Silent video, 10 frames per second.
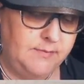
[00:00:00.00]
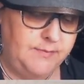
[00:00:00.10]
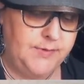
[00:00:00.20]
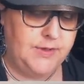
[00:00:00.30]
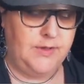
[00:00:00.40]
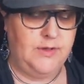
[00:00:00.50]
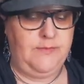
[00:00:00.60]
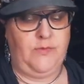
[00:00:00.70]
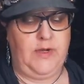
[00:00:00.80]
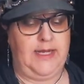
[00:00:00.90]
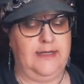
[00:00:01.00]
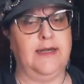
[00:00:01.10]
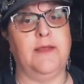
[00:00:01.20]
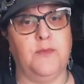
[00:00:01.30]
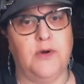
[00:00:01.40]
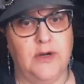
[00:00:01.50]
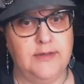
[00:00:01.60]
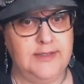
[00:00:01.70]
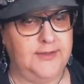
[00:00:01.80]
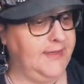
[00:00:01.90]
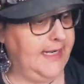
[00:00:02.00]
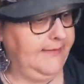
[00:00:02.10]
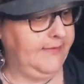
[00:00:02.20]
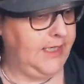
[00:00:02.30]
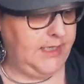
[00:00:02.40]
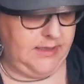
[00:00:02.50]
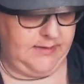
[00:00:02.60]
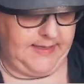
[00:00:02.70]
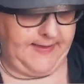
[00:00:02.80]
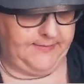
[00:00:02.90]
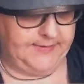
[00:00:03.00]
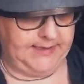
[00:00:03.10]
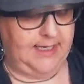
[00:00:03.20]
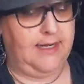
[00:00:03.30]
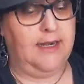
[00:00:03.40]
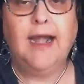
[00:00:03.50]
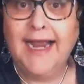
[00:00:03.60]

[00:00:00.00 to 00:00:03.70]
Boom, we'll add another world. You'll never know that that was there.